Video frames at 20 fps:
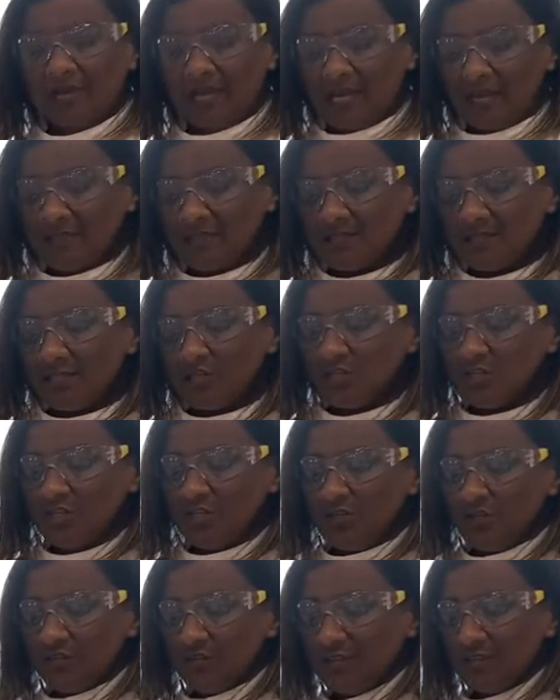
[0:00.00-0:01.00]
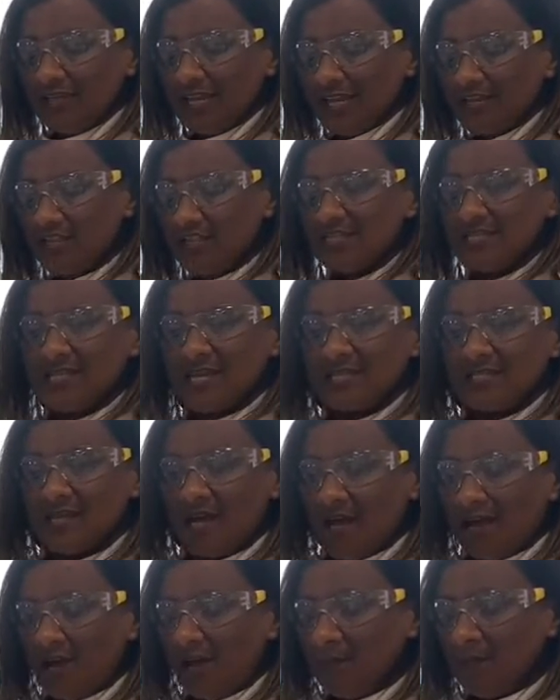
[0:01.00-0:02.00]
is that a student could actually set
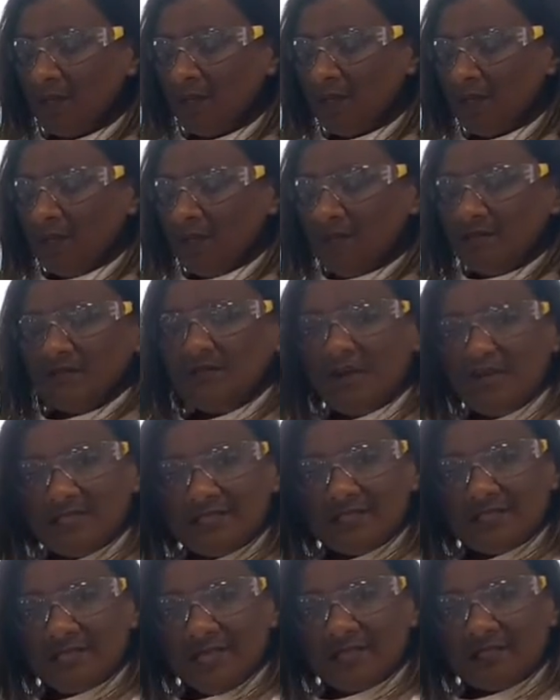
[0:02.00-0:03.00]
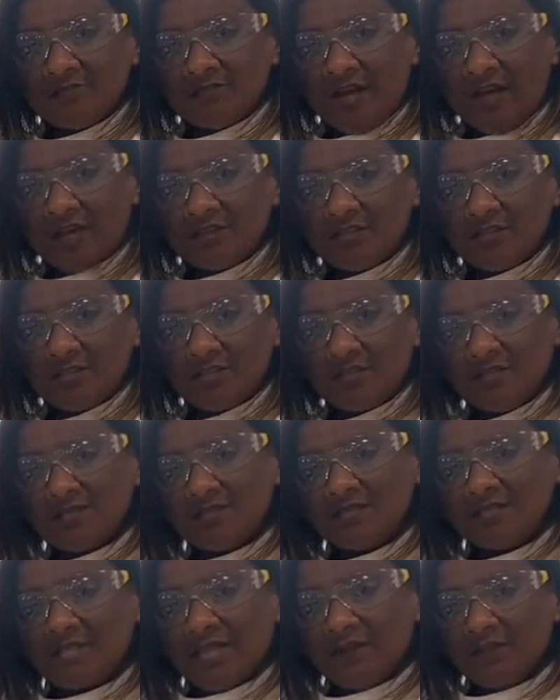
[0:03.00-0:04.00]
up 96 reactions
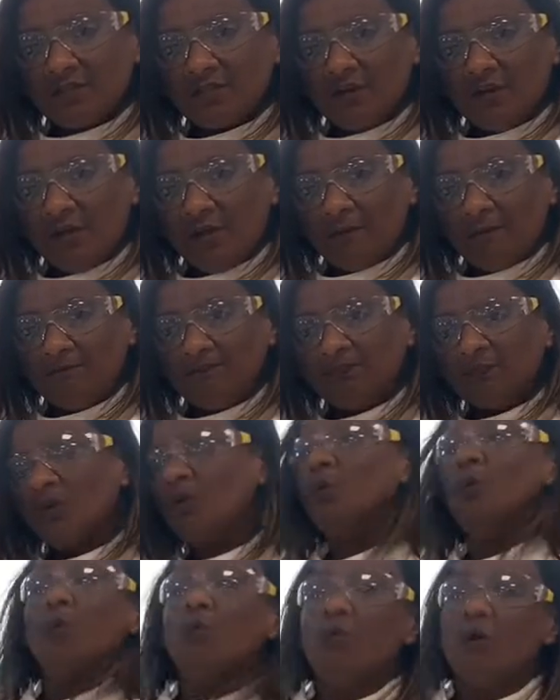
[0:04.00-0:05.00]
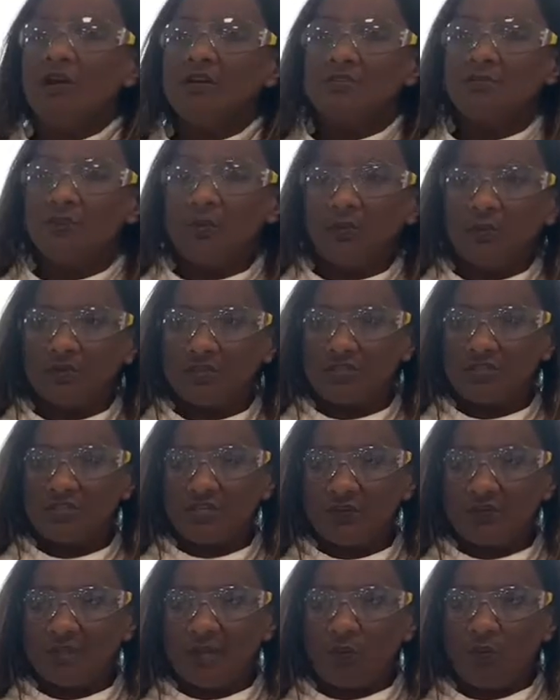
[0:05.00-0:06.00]
at the same time. Why do we want to
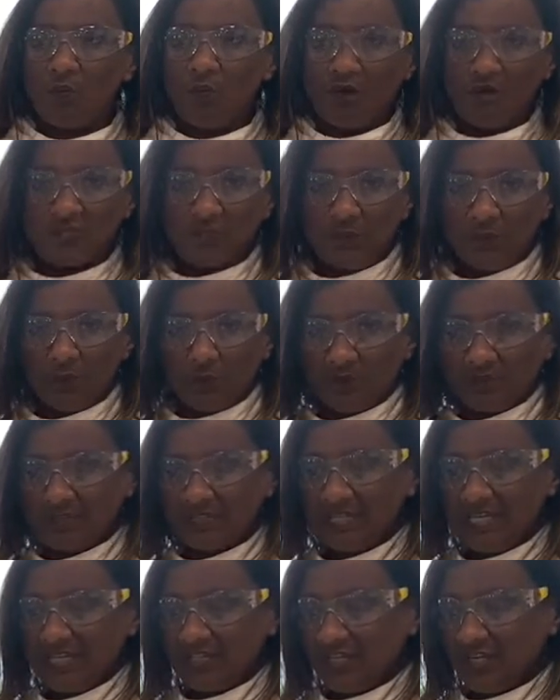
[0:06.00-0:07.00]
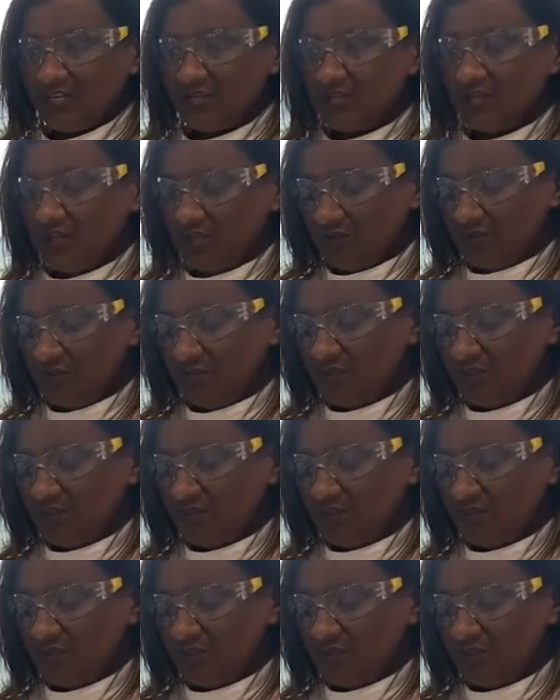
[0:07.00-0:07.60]
do that? Why do we want to teach our students to